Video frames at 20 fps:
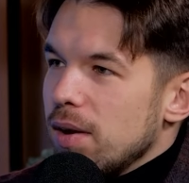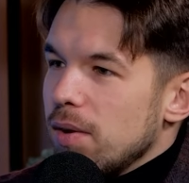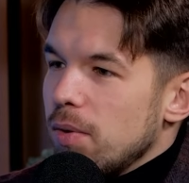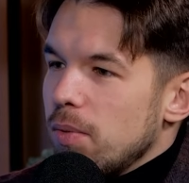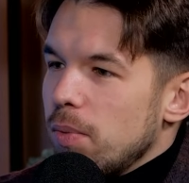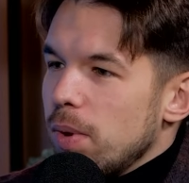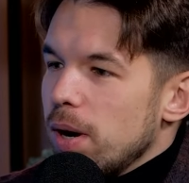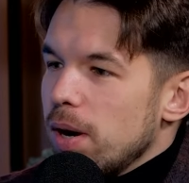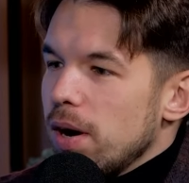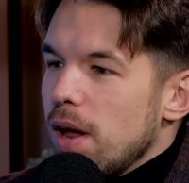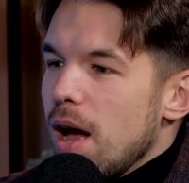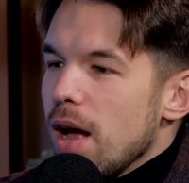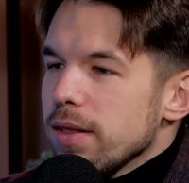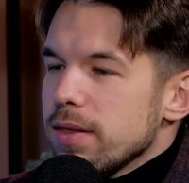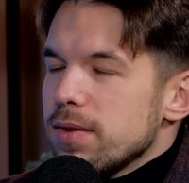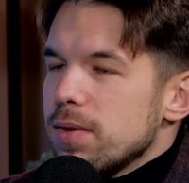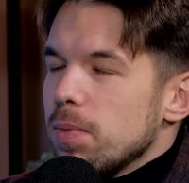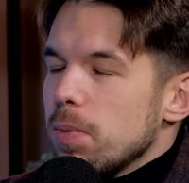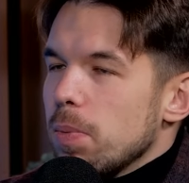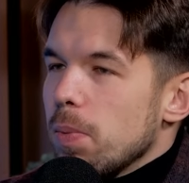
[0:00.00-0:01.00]
We're
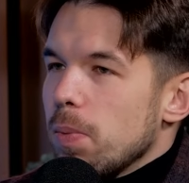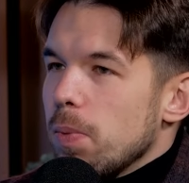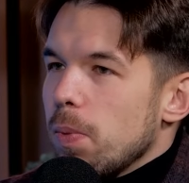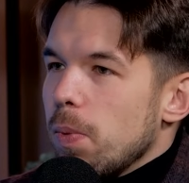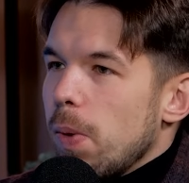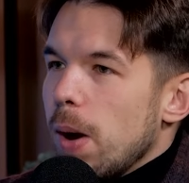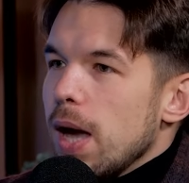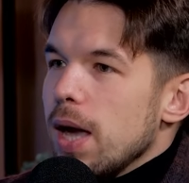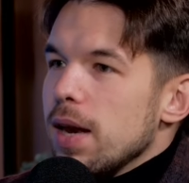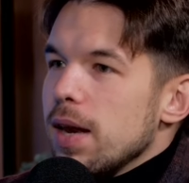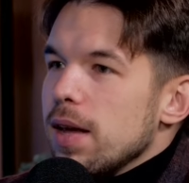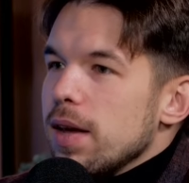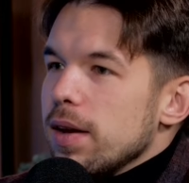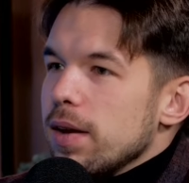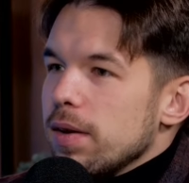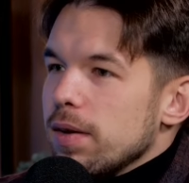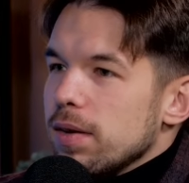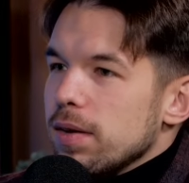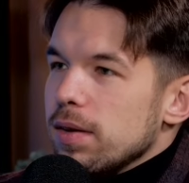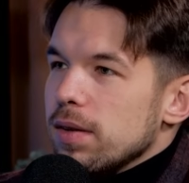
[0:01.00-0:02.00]
not
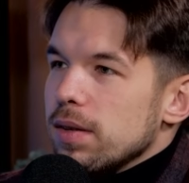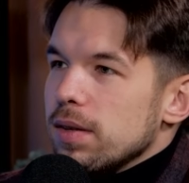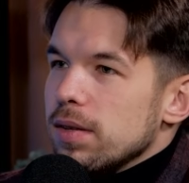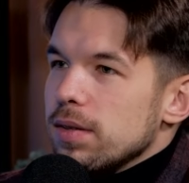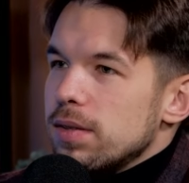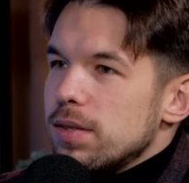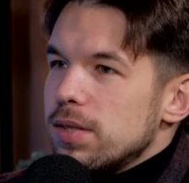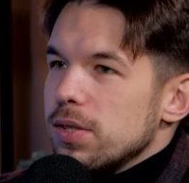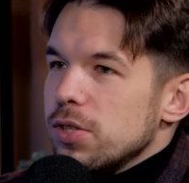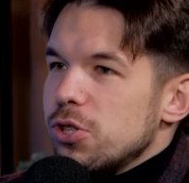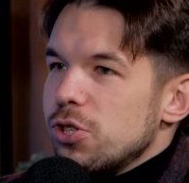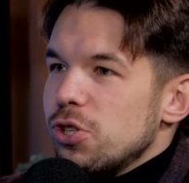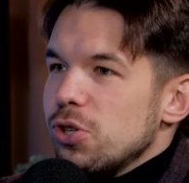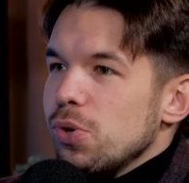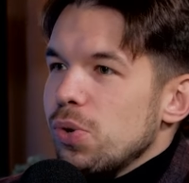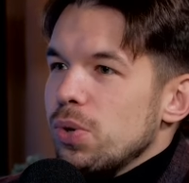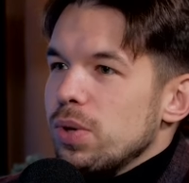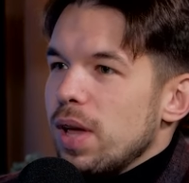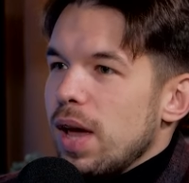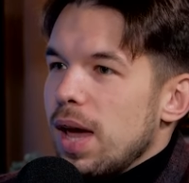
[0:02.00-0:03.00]
waiting to
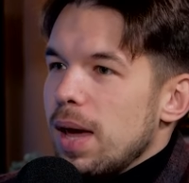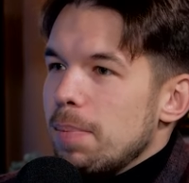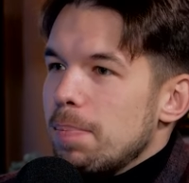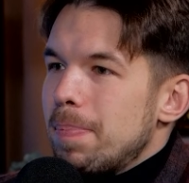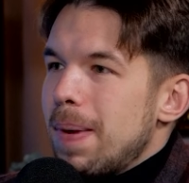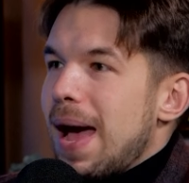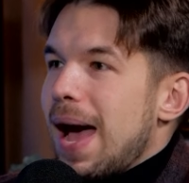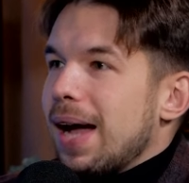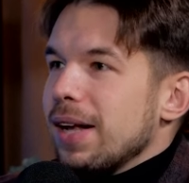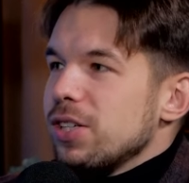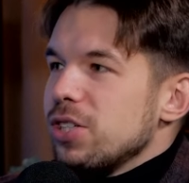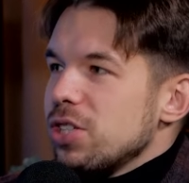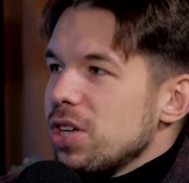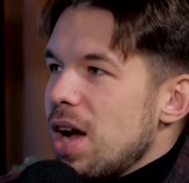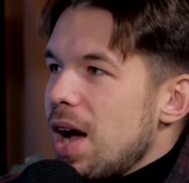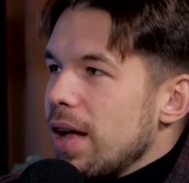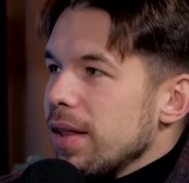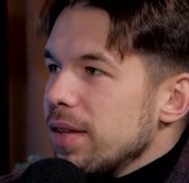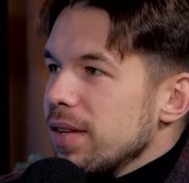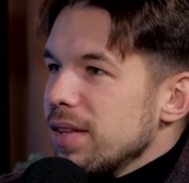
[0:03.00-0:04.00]
shoot a bad
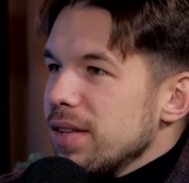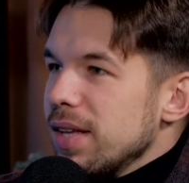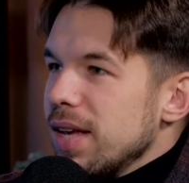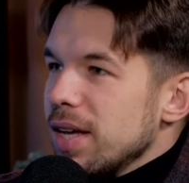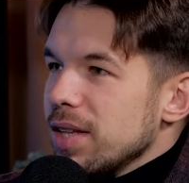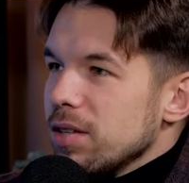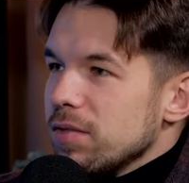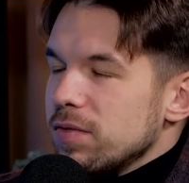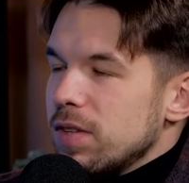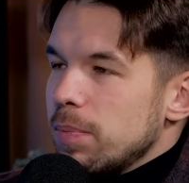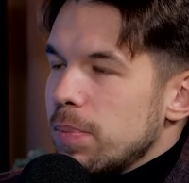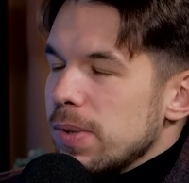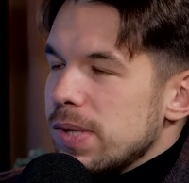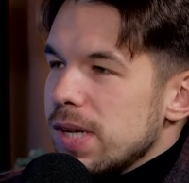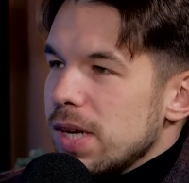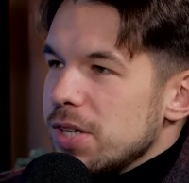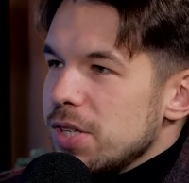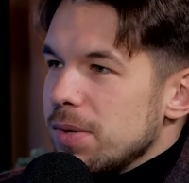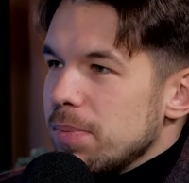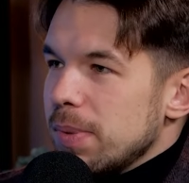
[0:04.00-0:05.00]
shot in the end of the
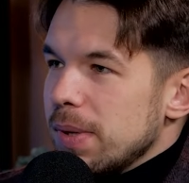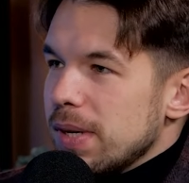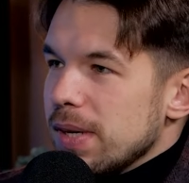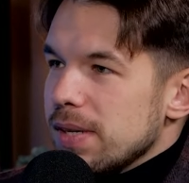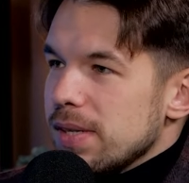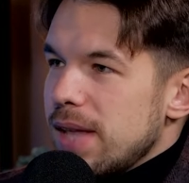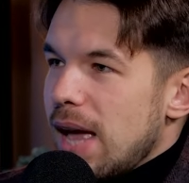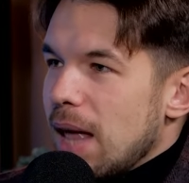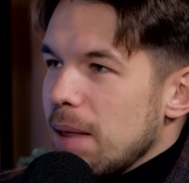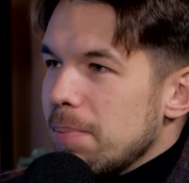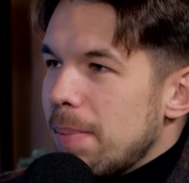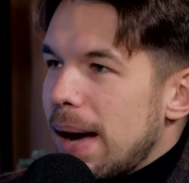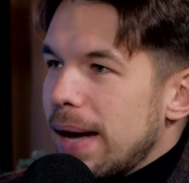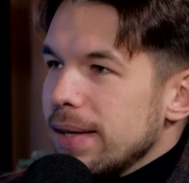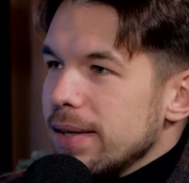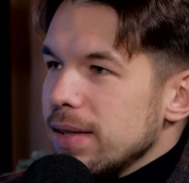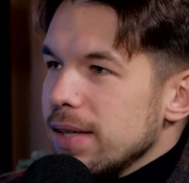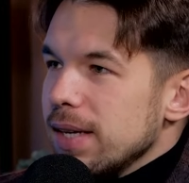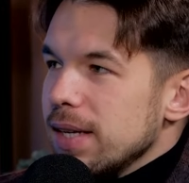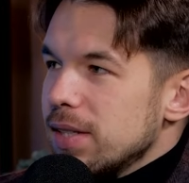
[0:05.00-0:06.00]
possession because that
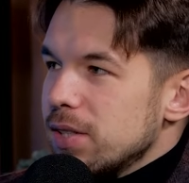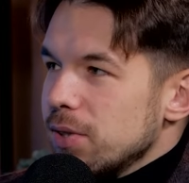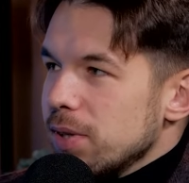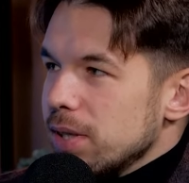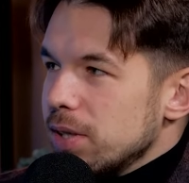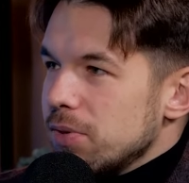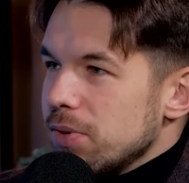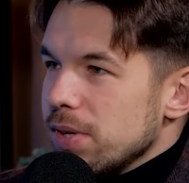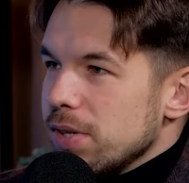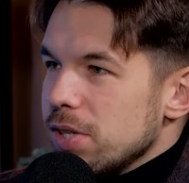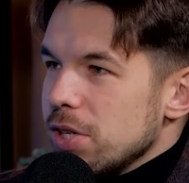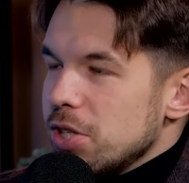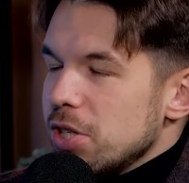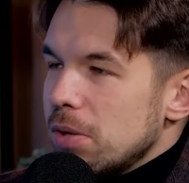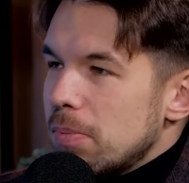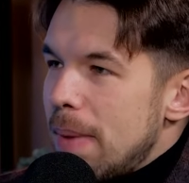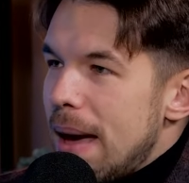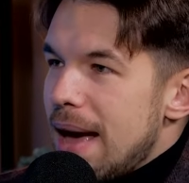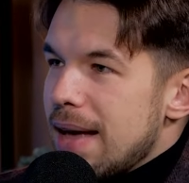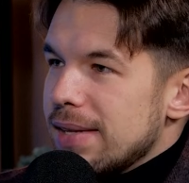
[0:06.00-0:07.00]
might lead to a
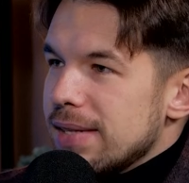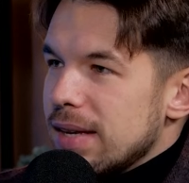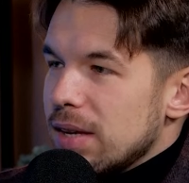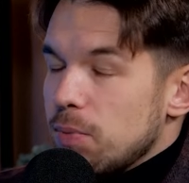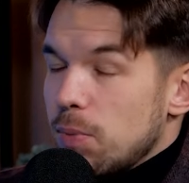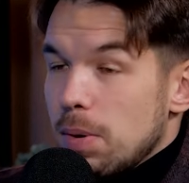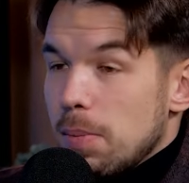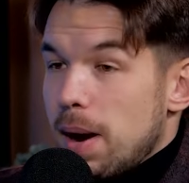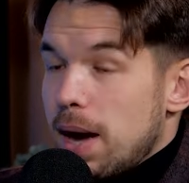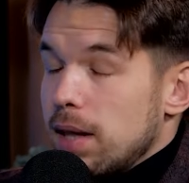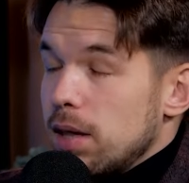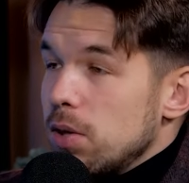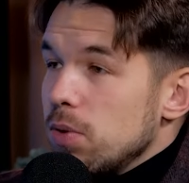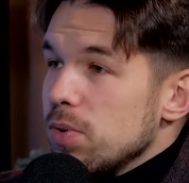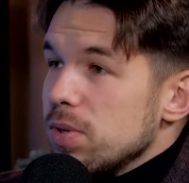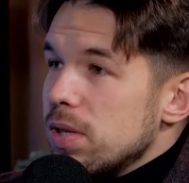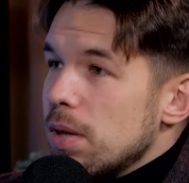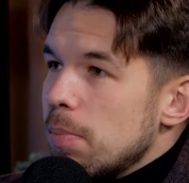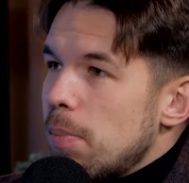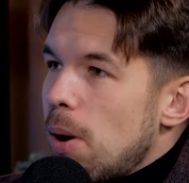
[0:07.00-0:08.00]
transition basket. We might
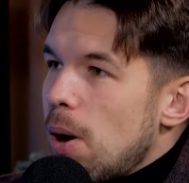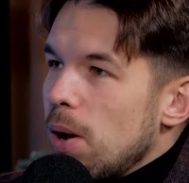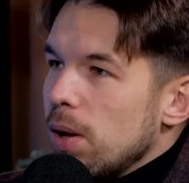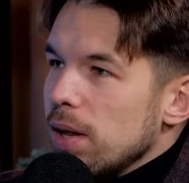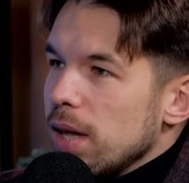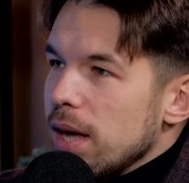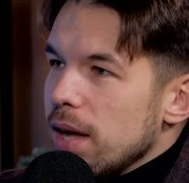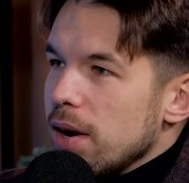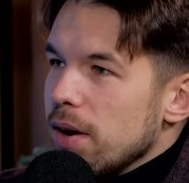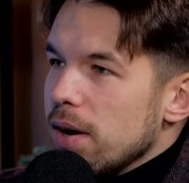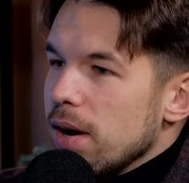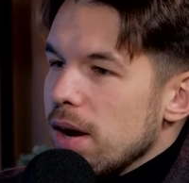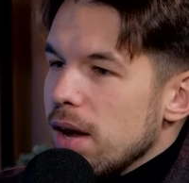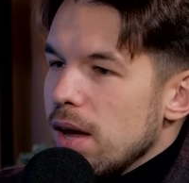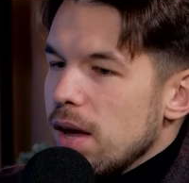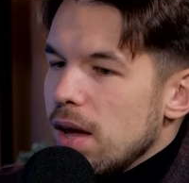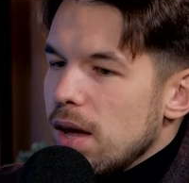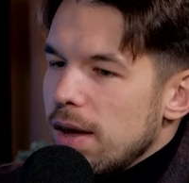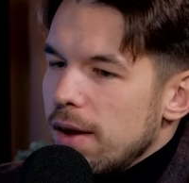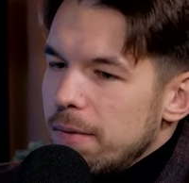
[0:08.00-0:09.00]
lose the ball later.
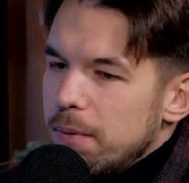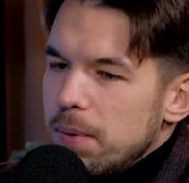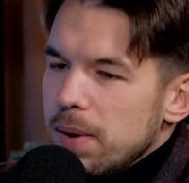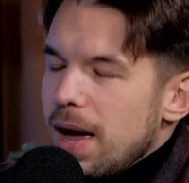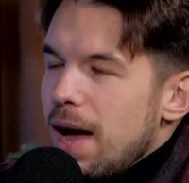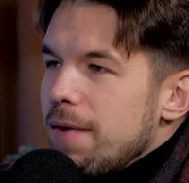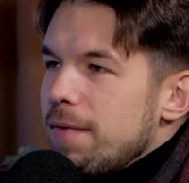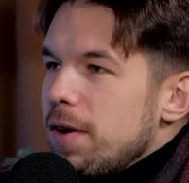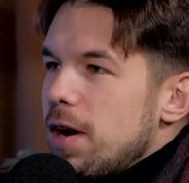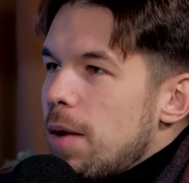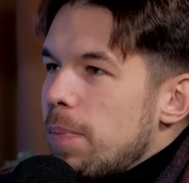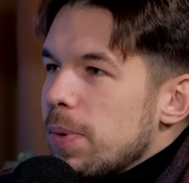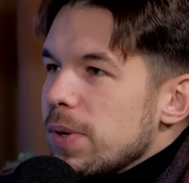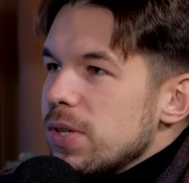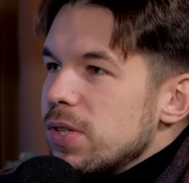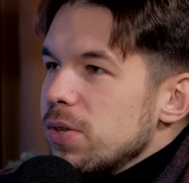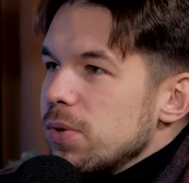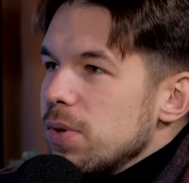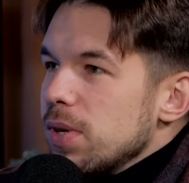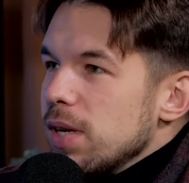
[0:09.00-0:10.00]
If we have an
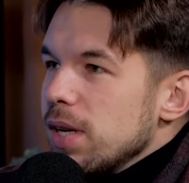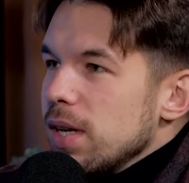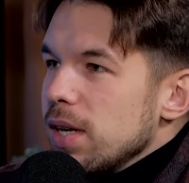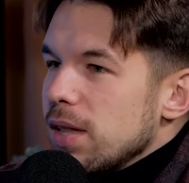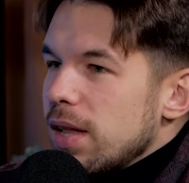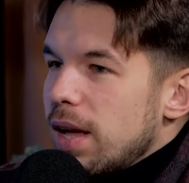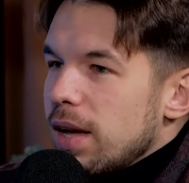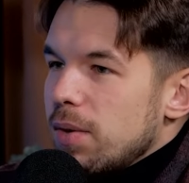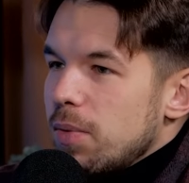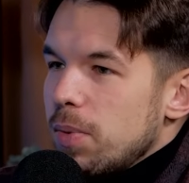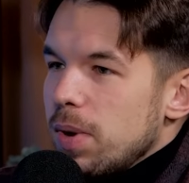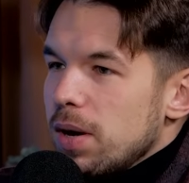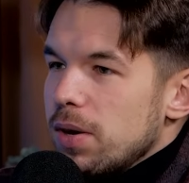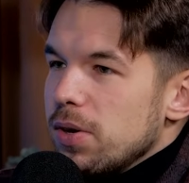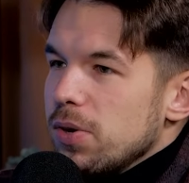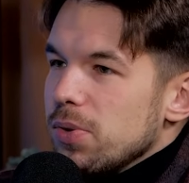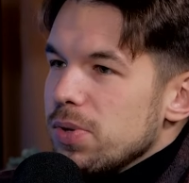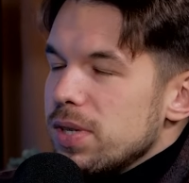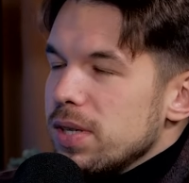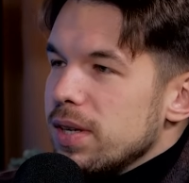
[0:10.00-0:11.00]
opportunity, like we are
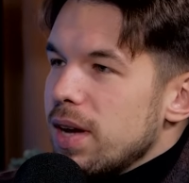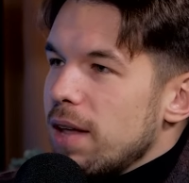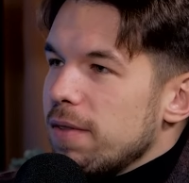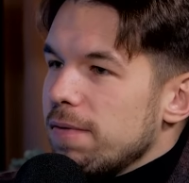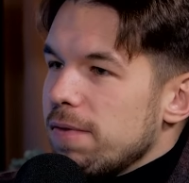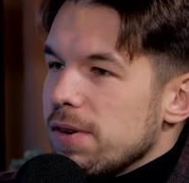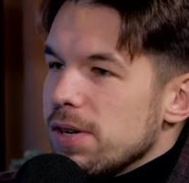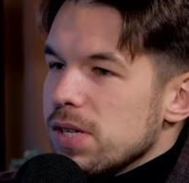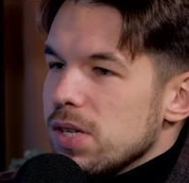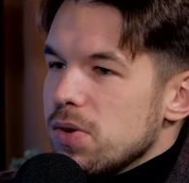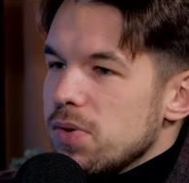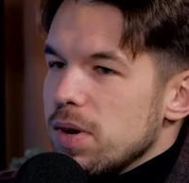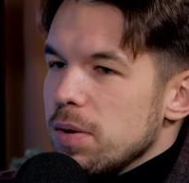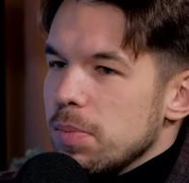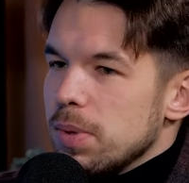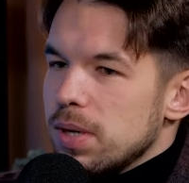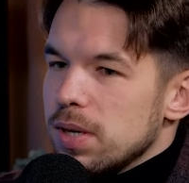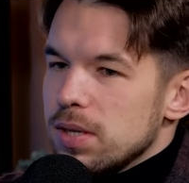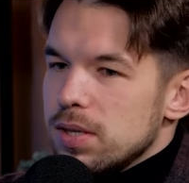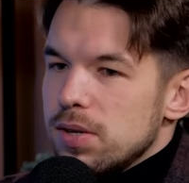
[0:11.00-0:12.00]
using that first
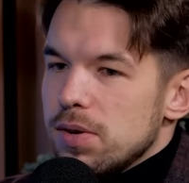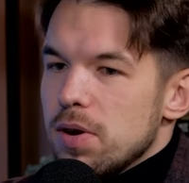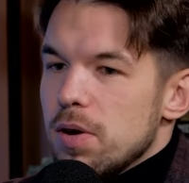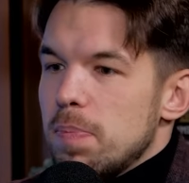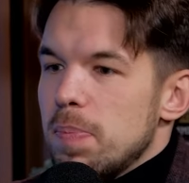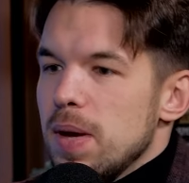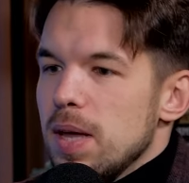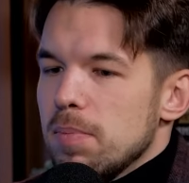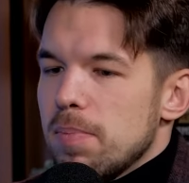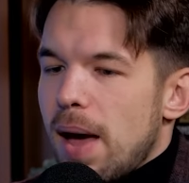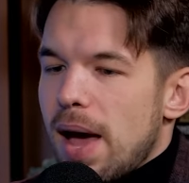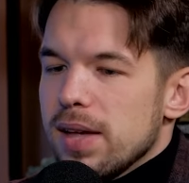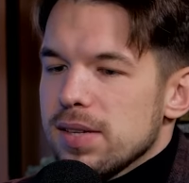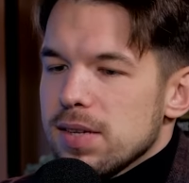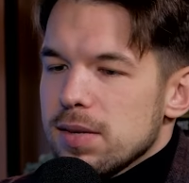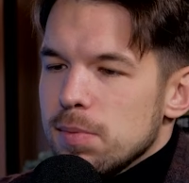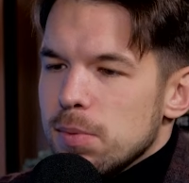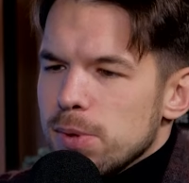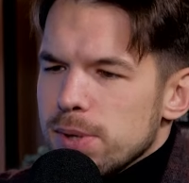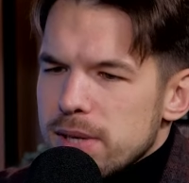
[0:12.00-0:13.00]
screen because European
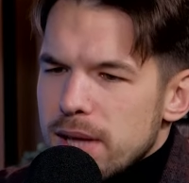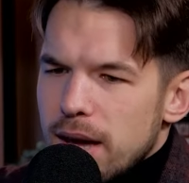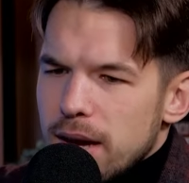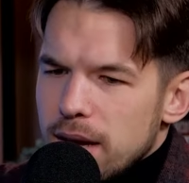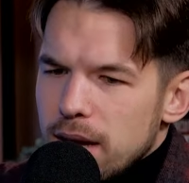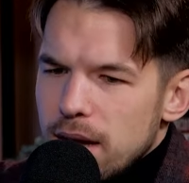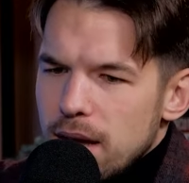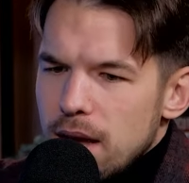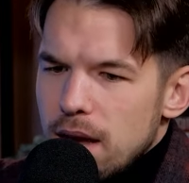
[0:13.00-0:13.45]
basketball is like,